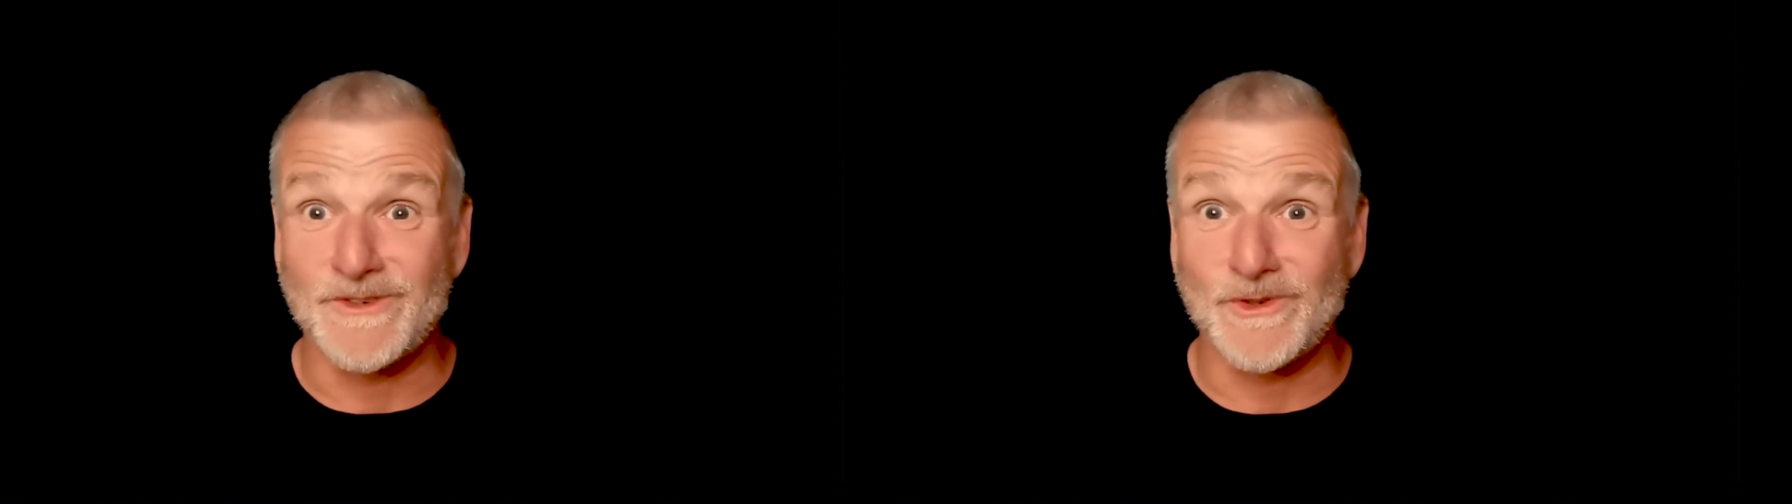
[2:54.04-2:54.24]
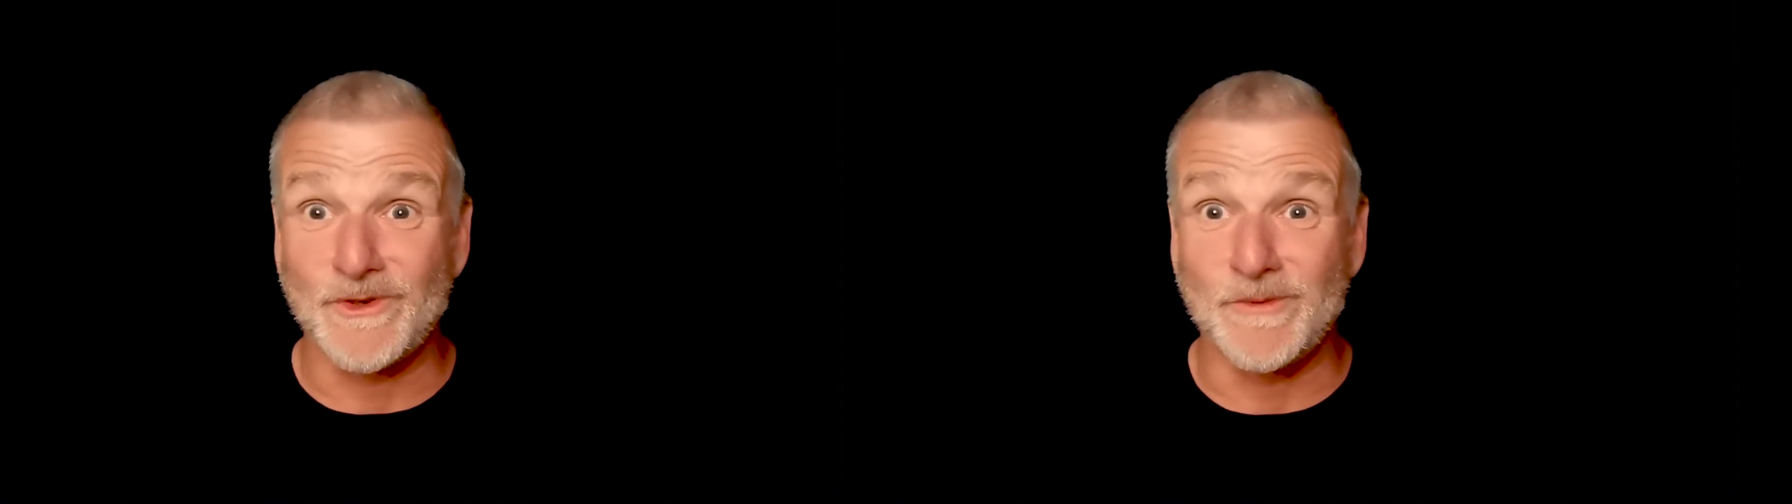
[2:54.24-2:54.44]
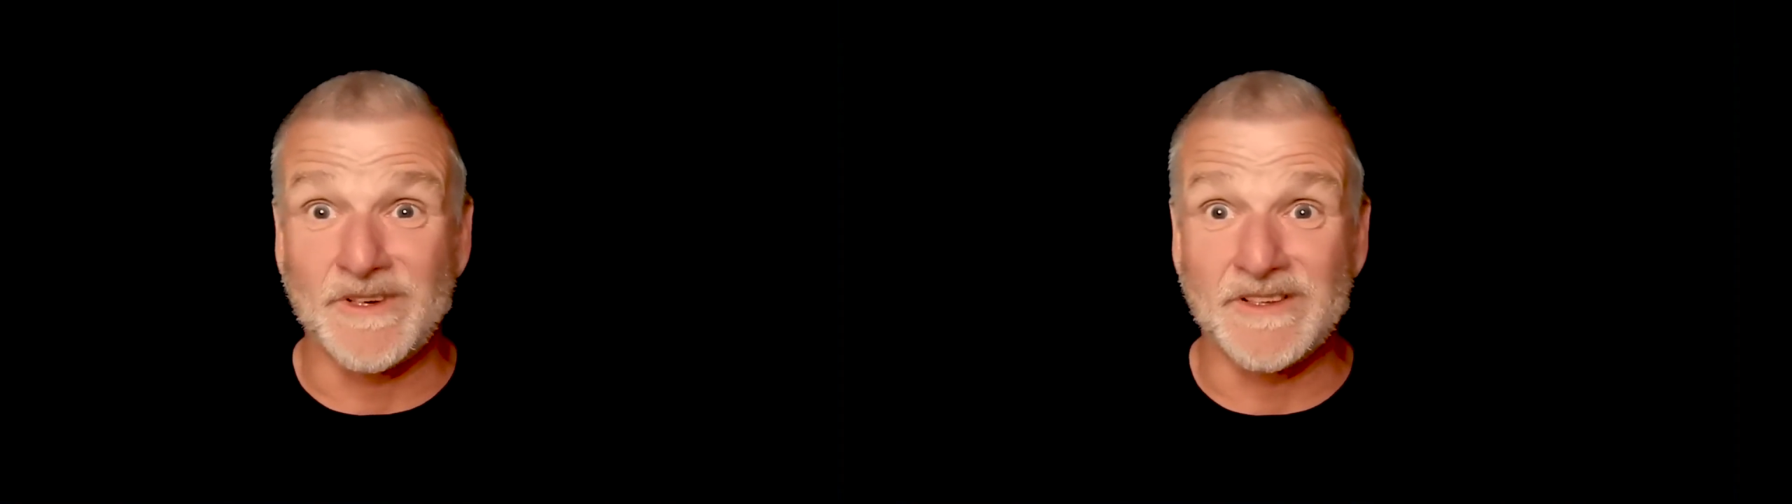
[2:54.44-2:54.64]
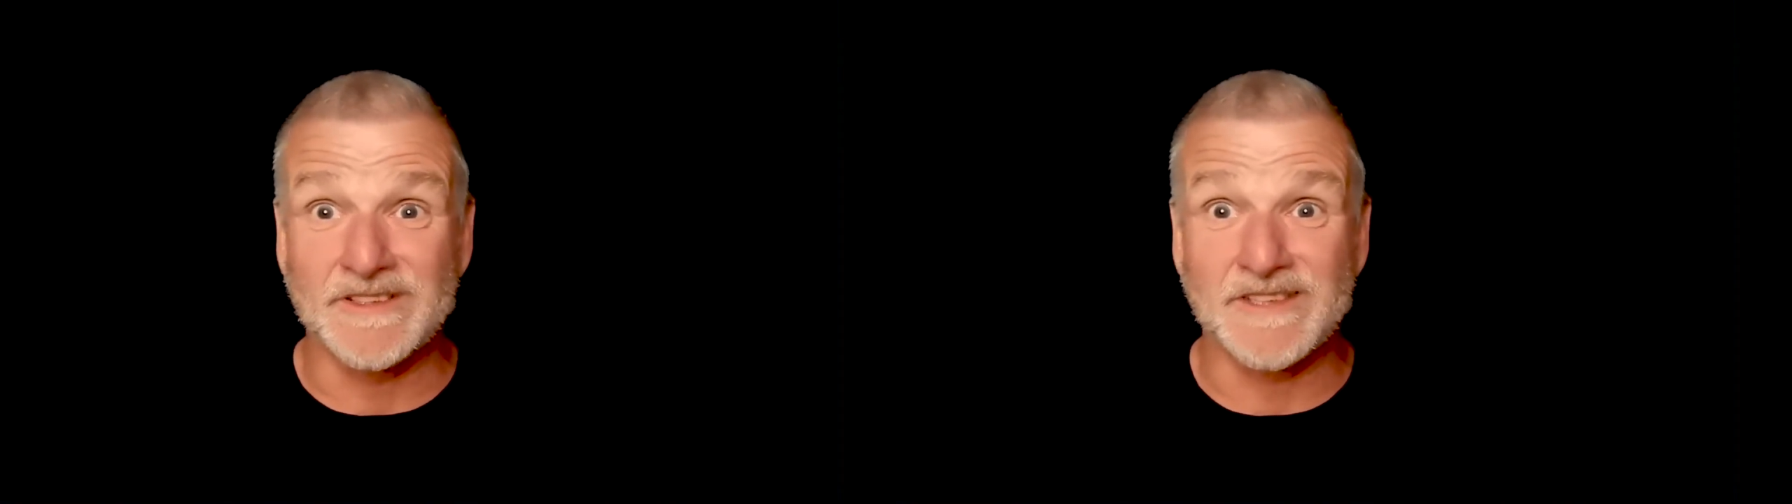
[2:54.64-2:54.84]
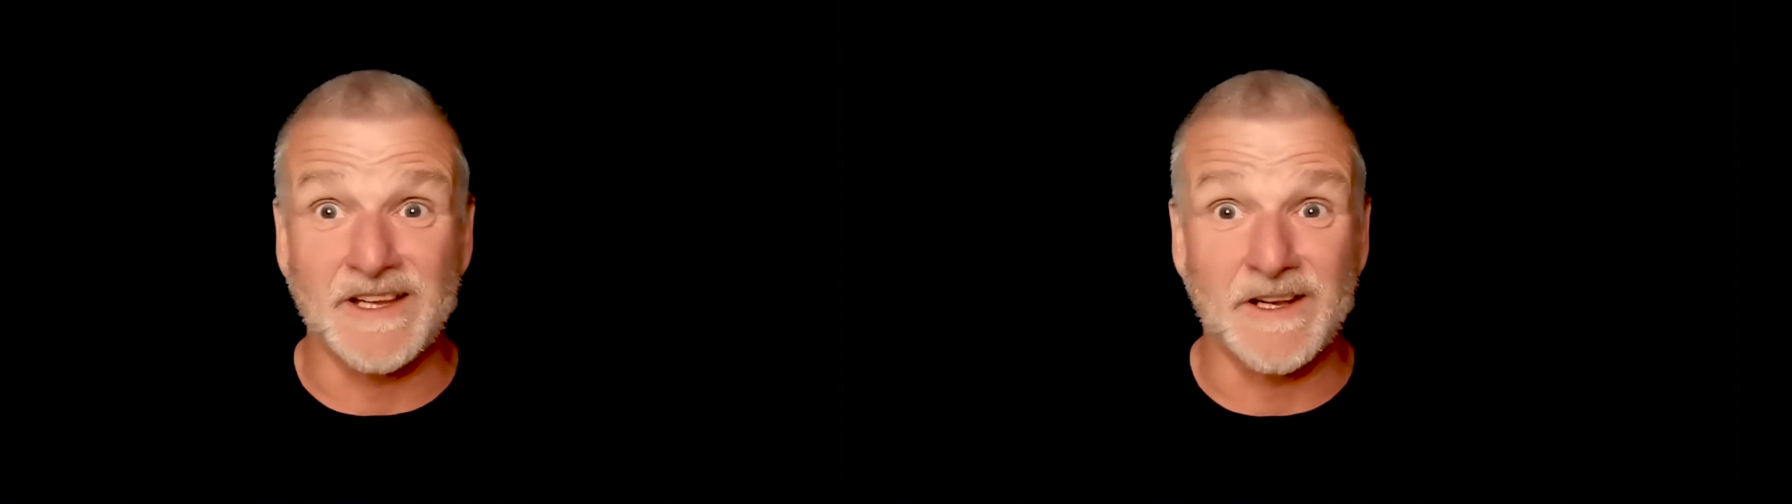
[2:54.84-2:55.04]
trauma in
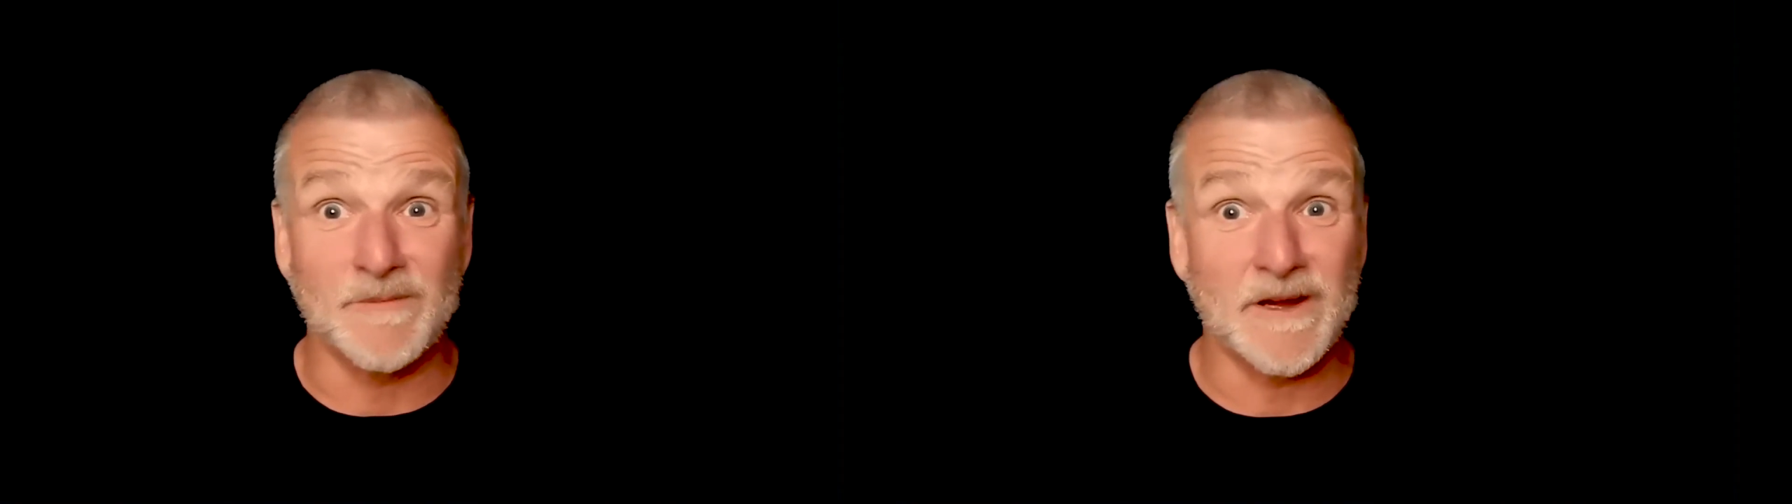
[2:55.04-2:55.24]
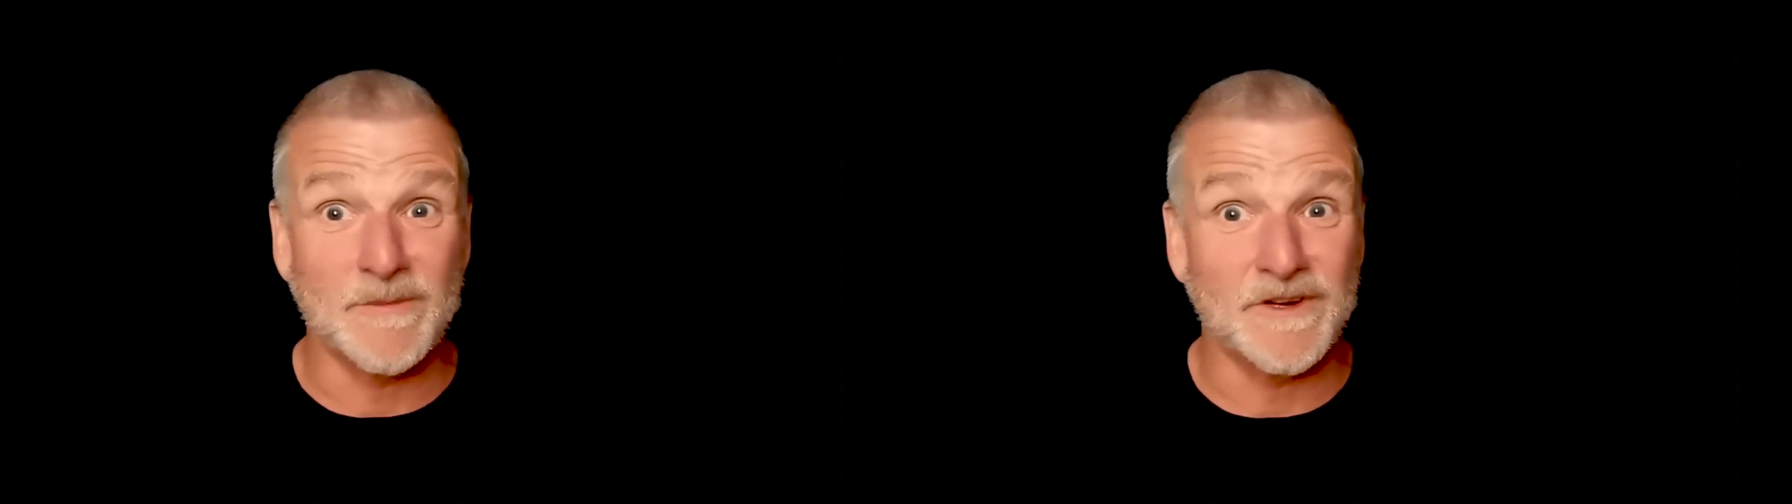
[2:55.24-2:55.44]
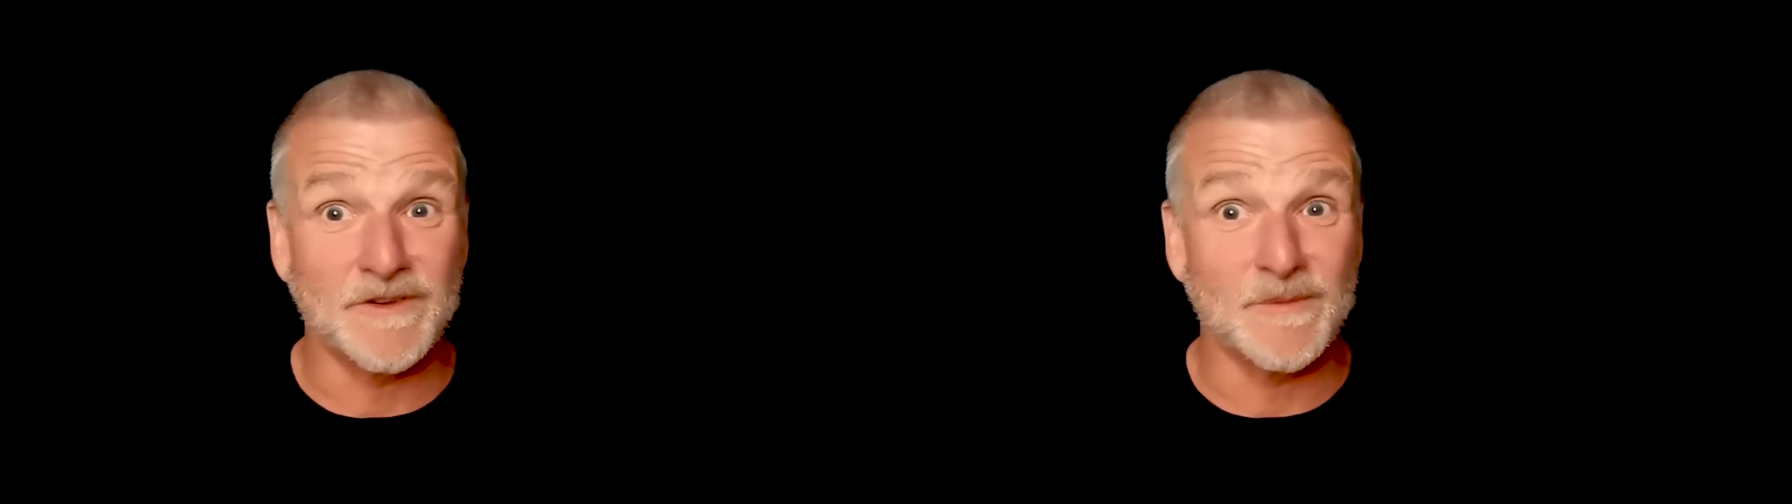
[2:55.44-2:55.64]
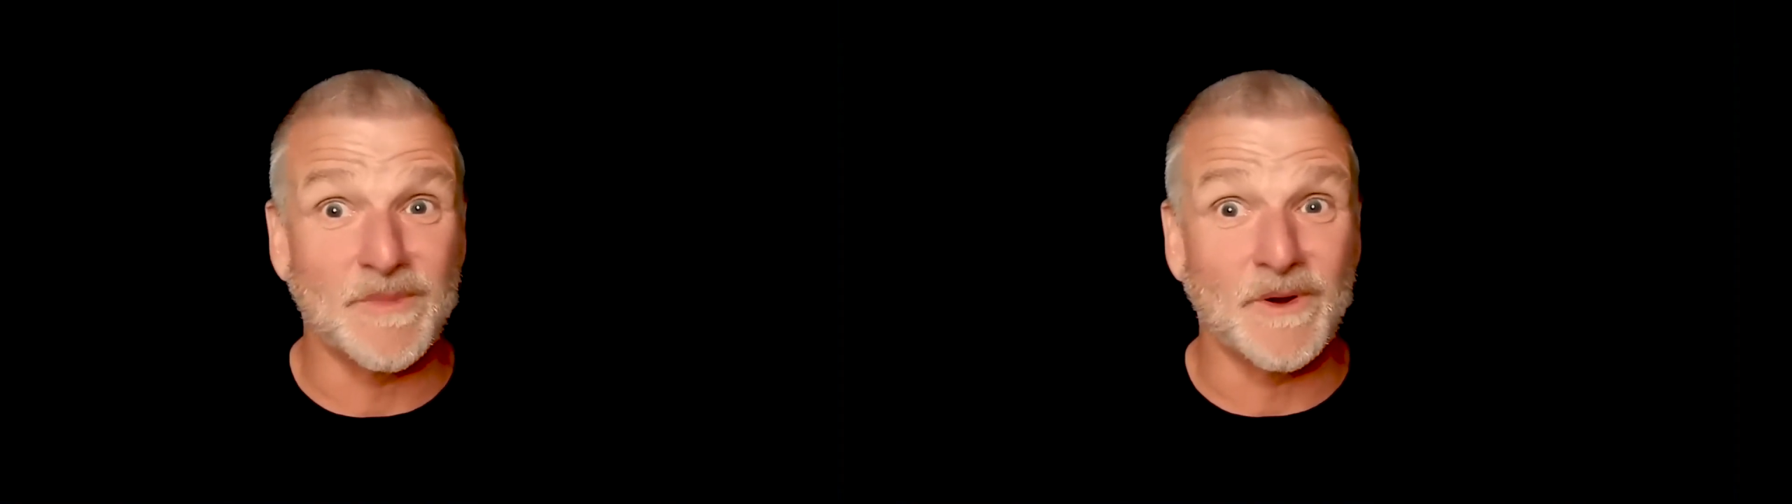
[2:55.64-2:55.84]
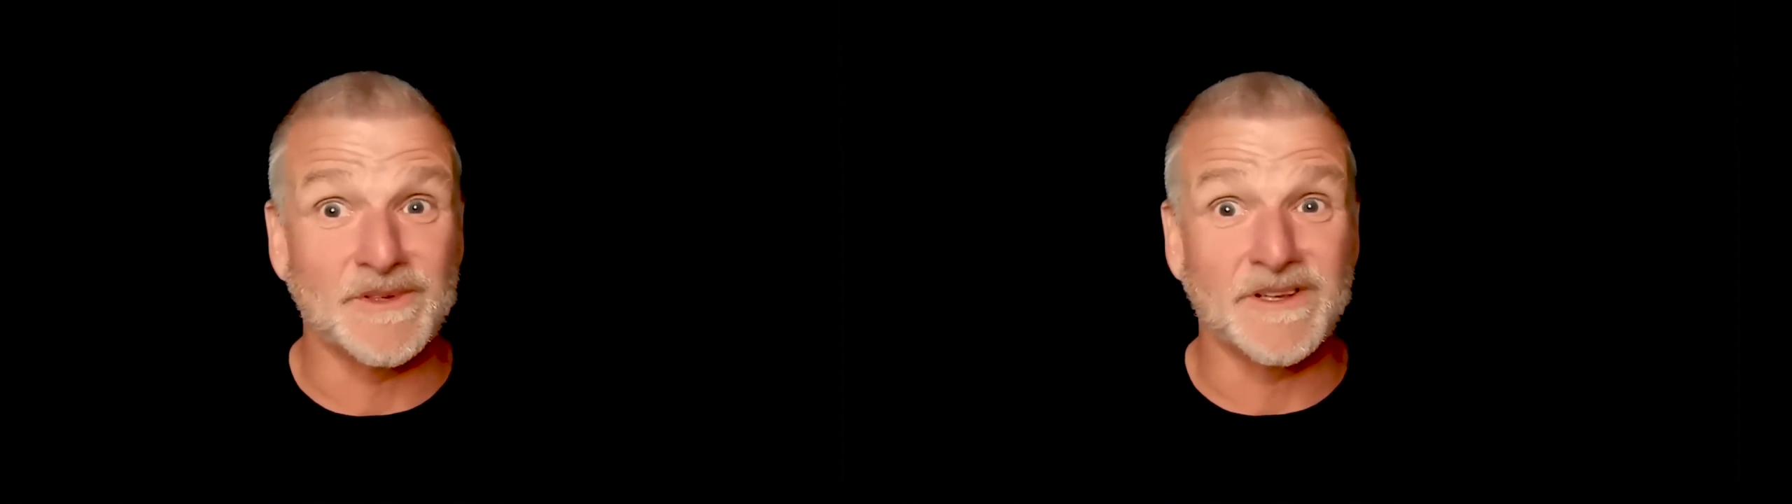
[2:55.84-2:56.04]
the cellular memory as a
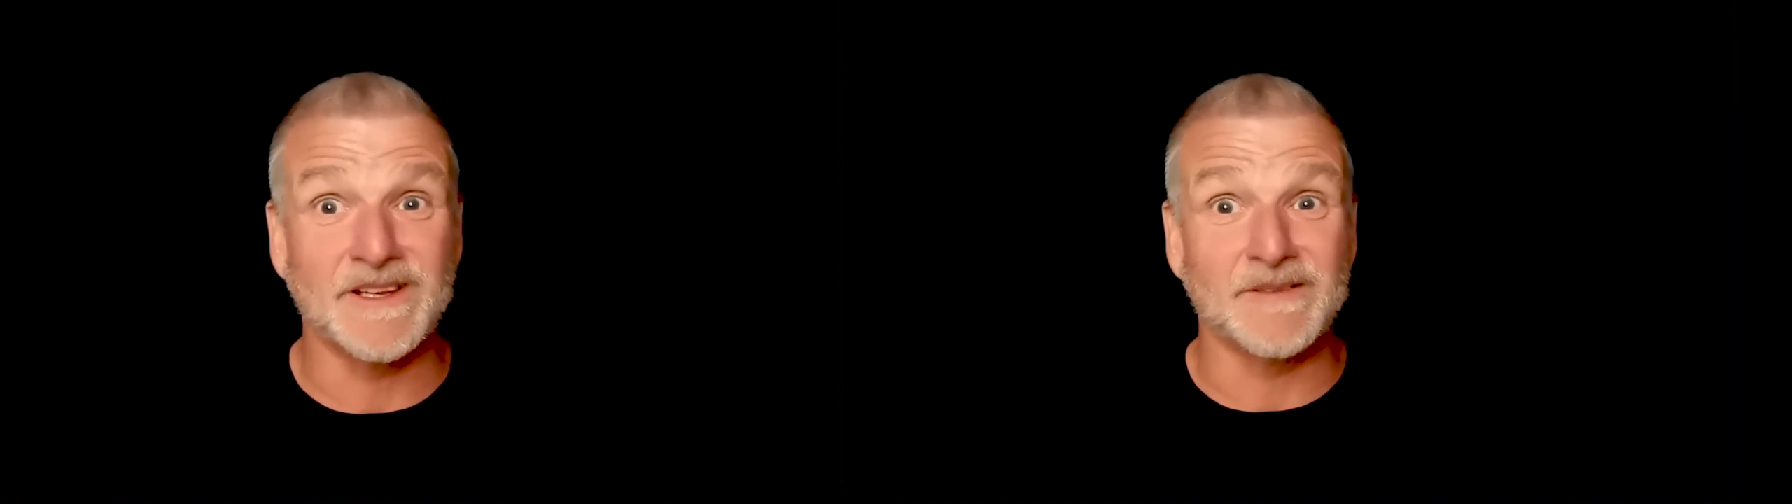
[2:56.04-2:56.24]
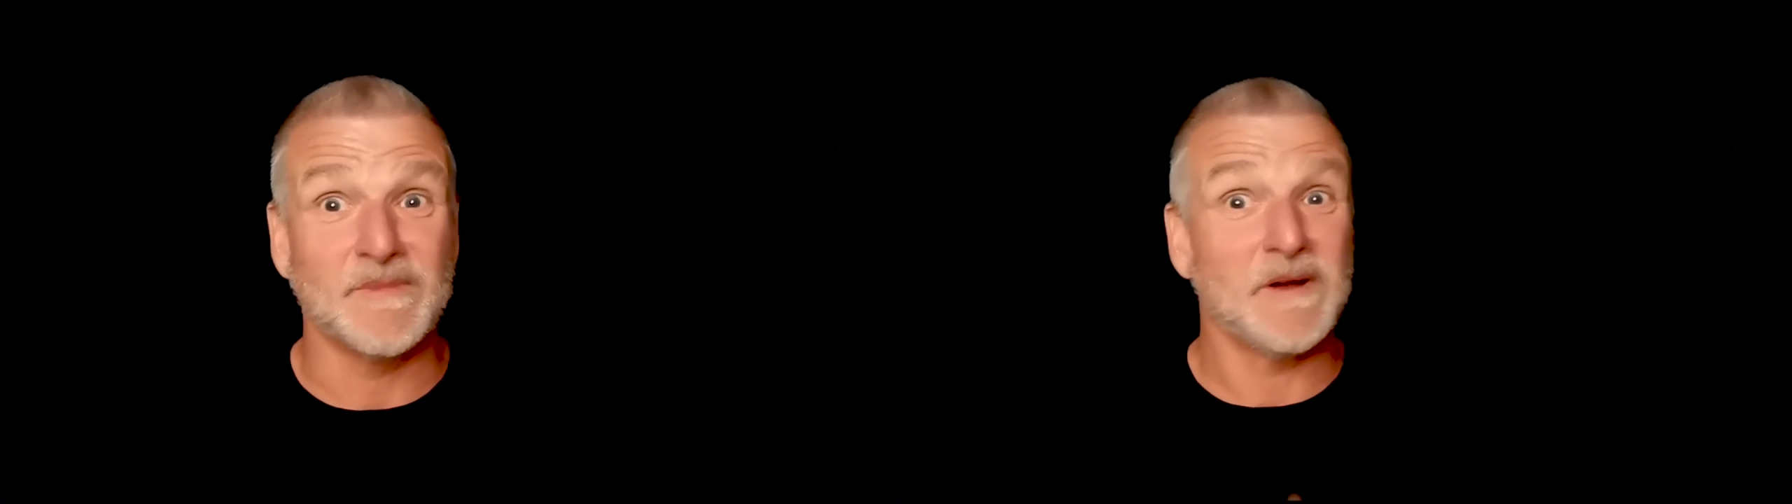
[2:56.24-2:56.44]
body.